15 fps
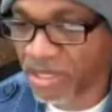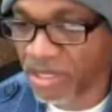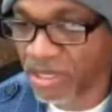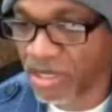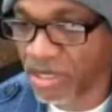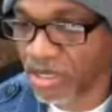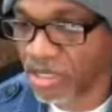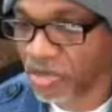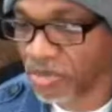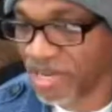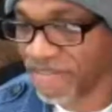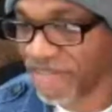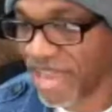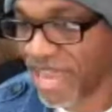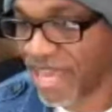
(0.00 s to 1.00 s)

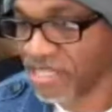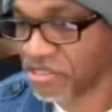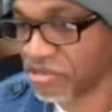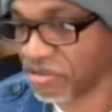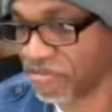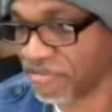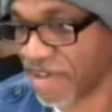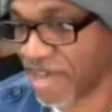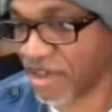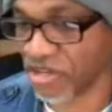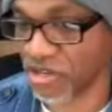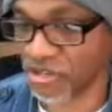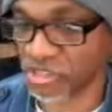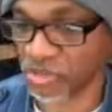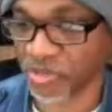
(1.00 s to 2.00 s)
had to file
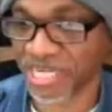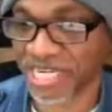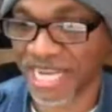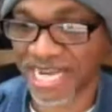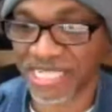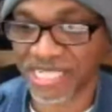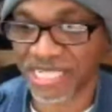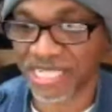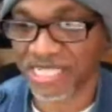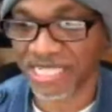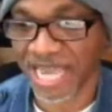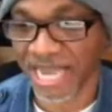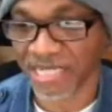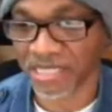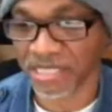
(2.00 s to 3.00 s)
your 2019
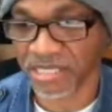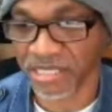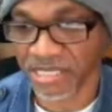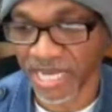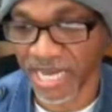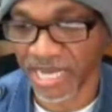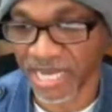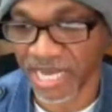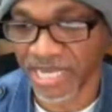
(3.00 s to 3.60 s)
taxes. Yeah.